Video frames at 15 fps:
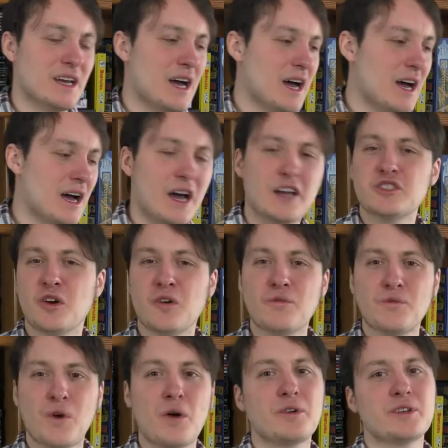Uh, don't
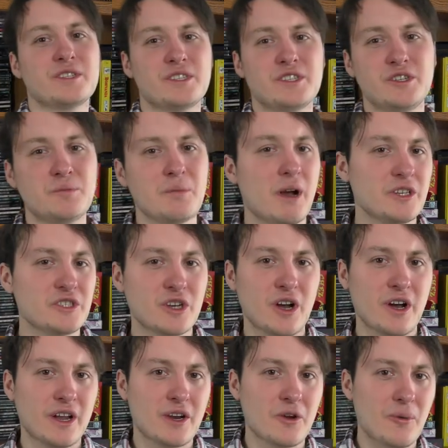focus too much
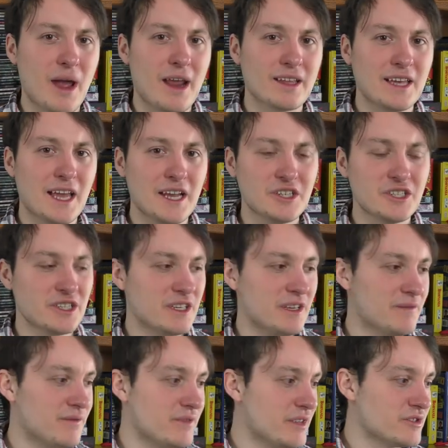on eradication
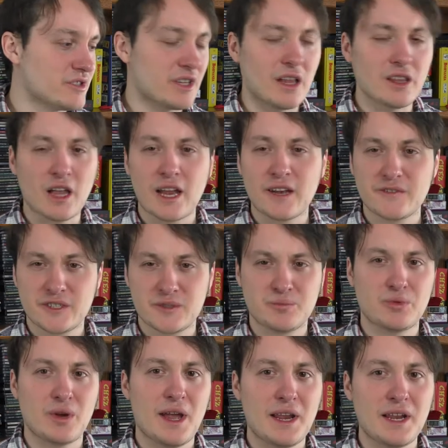if there's a lot of
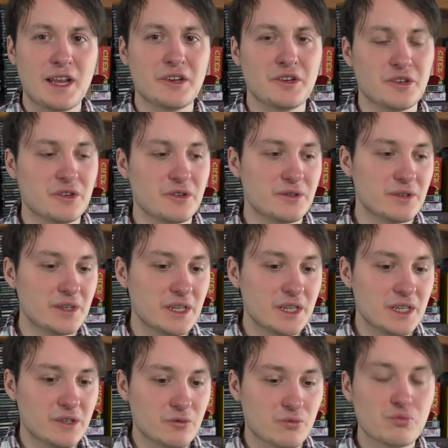spread and you're
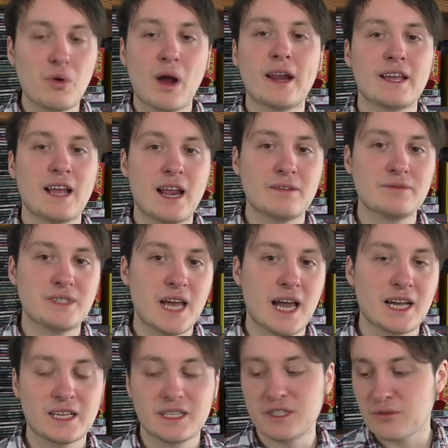running out of
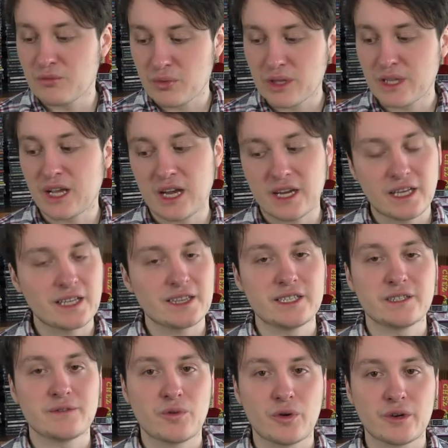deck and you really got to get
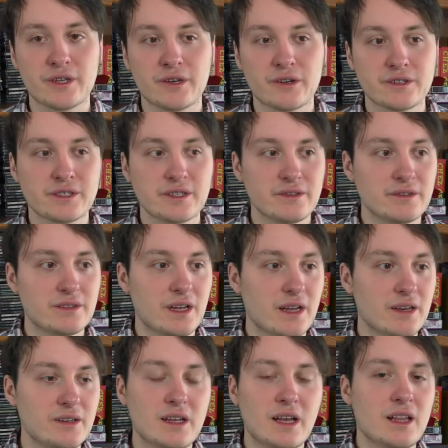these four cures
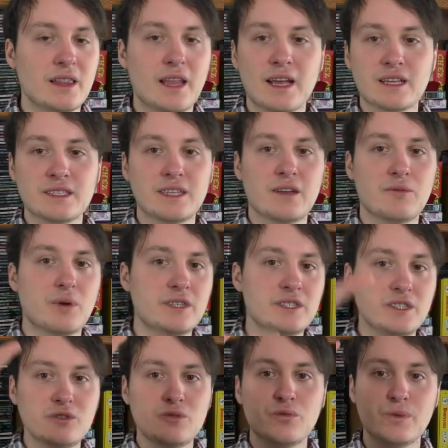done. Like I said, once
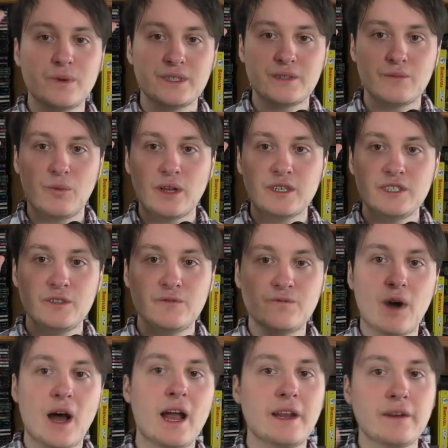you re- once you
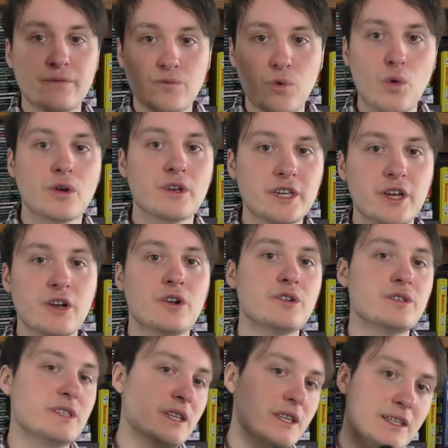find four
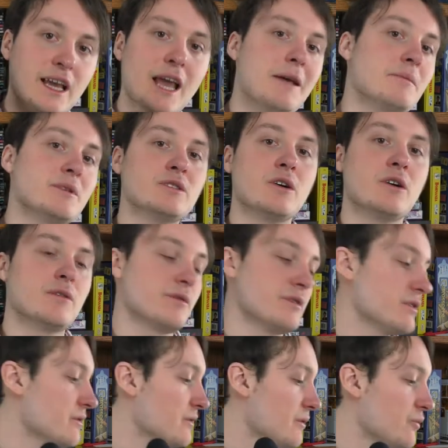cures, then the game is
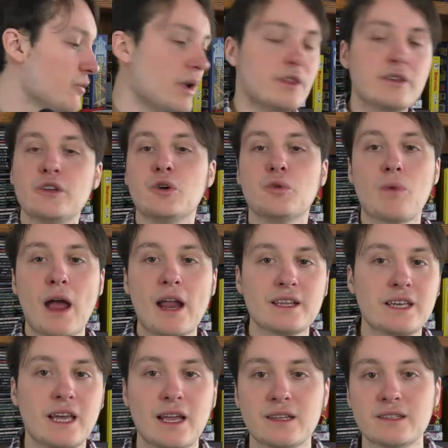over, whether you
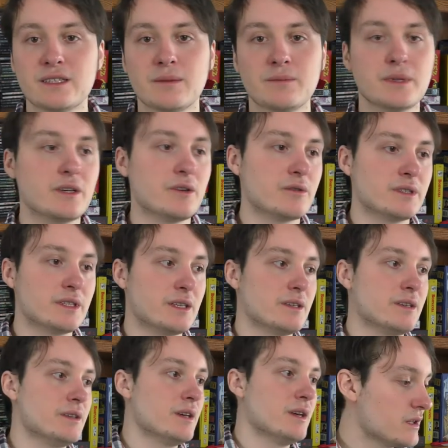eradicated something or
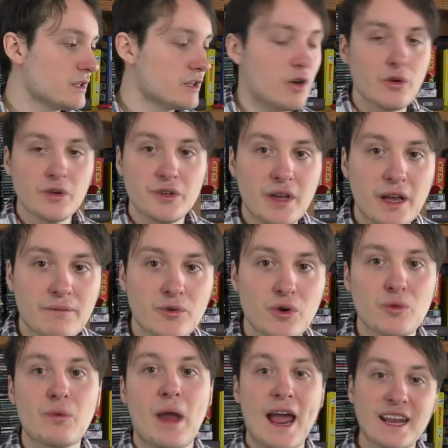didn't. The goal you get for
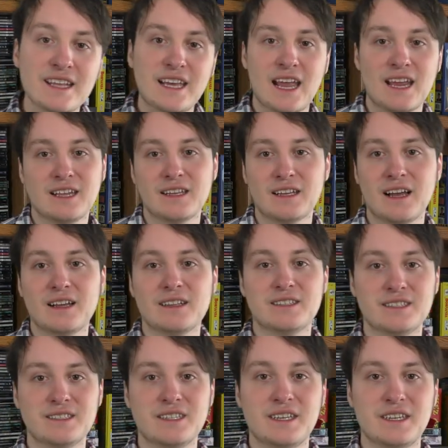eradicating a
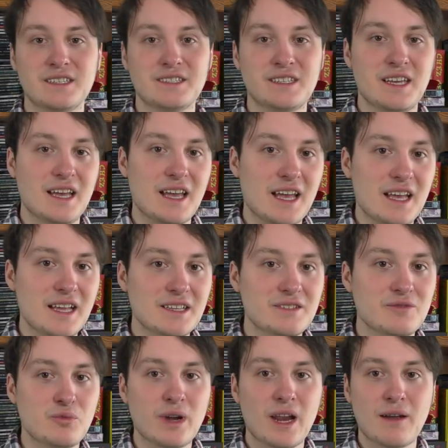disease
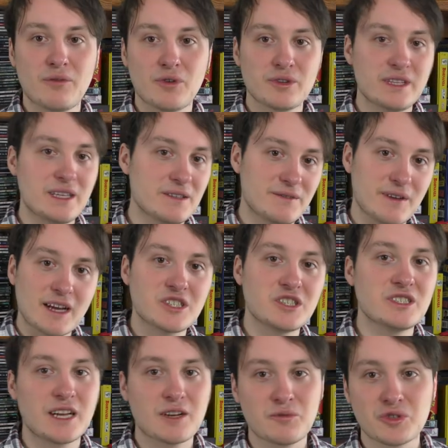is whenever the infection
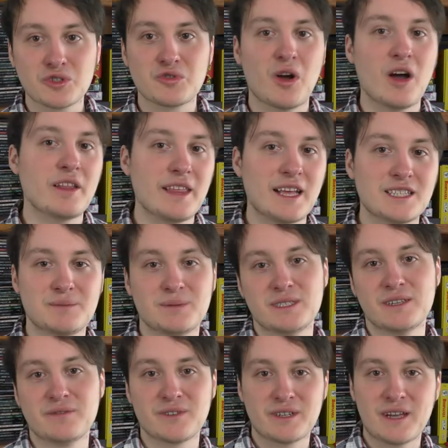deck will draw that
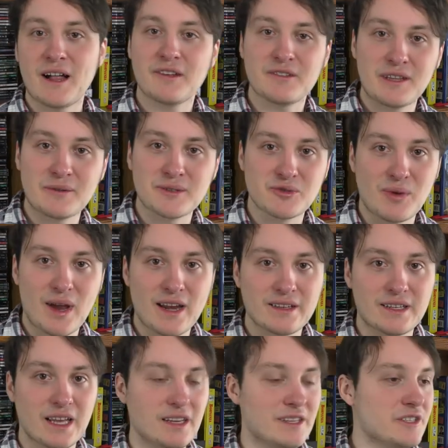specific color that was
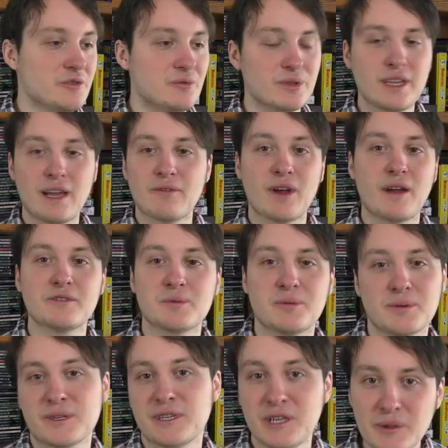eradicated, you will never have to
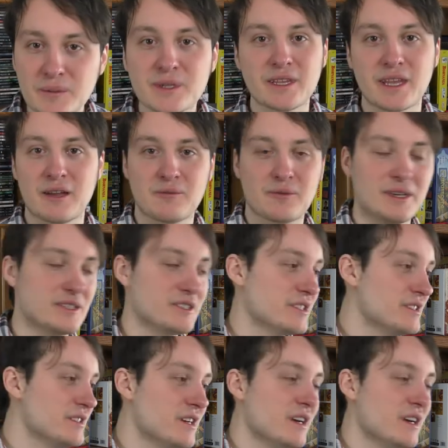put cubes on that region.